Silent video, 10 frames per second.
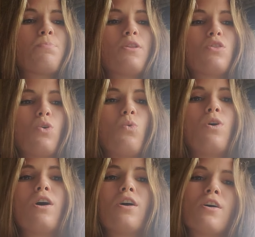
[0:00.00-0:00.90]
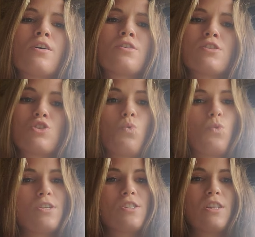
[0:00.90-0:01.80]
but the worst
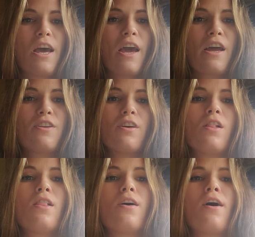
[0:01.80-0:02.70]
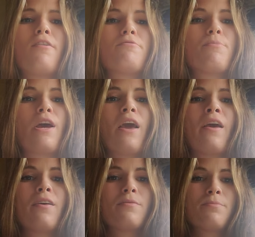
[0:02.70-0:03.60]
was saying you love me.